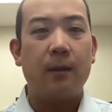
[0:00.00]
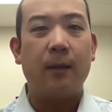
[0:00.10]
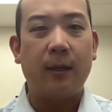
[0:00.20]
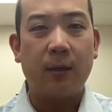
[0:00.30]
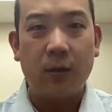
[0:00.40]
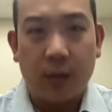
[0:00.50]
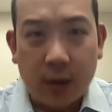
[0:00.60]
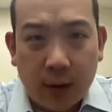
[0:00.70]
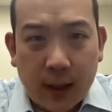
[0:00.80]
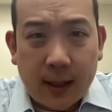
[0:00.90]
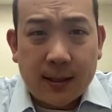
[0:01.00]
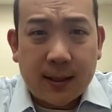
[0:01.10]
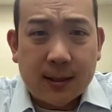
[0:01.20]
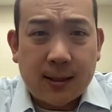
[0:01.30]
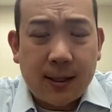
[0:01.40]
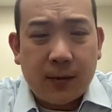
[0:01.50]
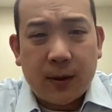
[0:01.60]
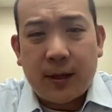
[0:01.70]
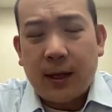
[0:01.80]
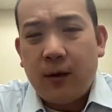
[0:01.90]
Thank you. You could go ahead and take a seat. I want
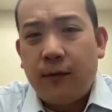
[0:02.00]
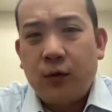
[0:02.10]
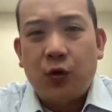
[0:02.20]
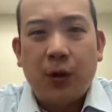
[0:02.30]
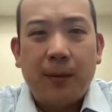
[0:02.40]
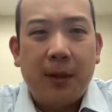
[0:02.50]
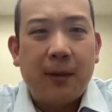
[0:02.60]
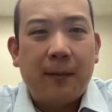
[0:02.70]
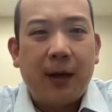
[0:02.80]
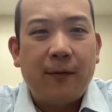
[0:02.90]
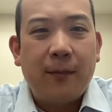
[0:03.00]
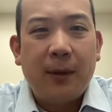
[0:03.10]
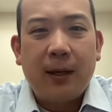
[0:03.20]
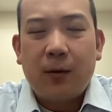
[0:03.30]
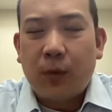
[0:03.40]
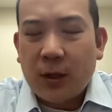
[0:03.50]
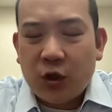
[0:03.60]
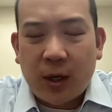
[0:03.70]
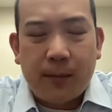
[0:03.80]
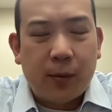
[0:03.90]
to thank you for joining me in the Mindful Minute. Great
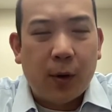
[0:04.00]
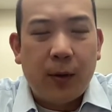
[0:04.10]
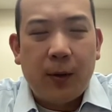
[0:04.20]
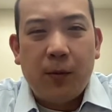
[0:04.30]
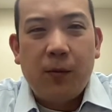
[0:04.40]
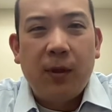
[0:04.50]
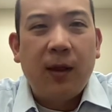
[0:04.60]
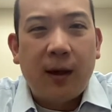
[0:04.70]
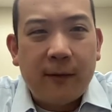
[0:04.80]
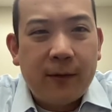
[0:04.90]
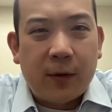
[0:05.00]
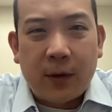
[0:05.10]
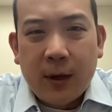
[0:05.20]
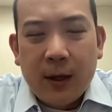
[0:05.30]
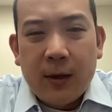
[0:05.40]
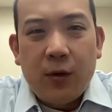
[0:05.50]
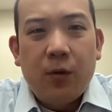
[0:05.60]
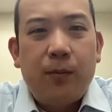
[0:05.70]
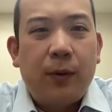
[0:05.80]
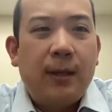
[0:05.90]
job, Brody. We love your
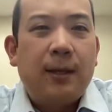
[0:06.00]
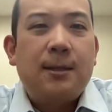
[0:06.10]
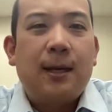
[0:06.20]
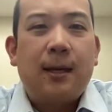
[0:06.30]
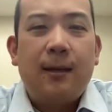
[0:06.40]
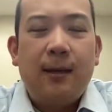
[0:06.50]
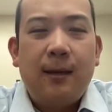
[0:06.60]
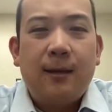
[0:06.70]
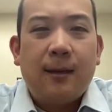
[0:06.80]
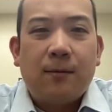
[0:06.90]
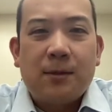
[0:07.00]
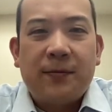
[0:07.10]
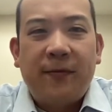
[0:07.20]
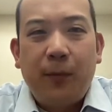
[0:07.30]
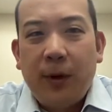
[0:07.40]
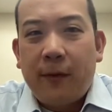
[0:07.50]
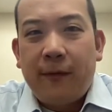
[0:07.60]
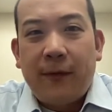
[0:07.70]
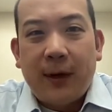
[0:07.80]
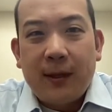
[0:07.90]
new breathing technique. That was real
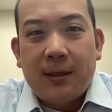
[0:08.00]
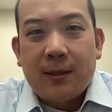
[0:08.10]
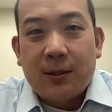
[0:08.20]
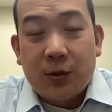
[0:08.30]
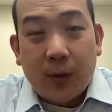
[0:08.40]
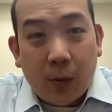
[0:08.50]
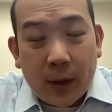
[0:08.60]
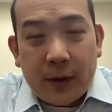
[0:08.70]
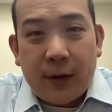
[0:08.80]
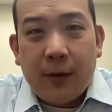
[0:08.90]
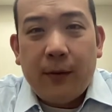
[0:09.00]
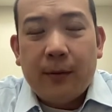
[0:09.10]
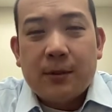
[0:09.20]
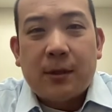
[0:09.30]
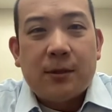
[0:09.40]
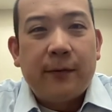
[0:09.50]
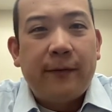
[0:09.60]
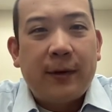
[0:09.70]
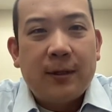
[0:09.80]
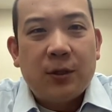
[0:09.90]
fun to do it with you, and it was also
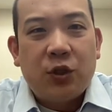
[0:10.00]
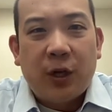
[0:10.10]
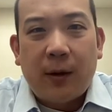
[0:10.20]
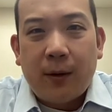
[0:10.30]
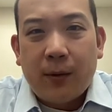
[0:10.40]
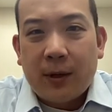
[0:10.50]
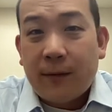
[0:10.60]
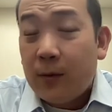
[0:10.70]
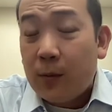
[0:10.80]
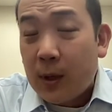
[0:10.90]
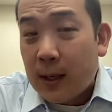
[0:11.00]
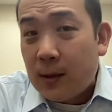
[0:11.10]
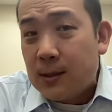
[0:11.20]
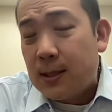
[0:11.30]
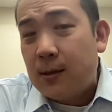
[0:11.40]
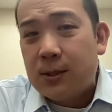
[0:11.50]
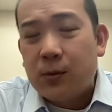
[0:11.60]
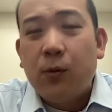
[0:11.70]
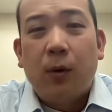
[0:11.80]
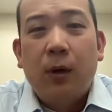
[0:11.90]
fun to share it with everyone else at our
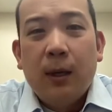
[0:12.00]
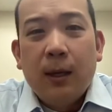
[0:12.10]
school.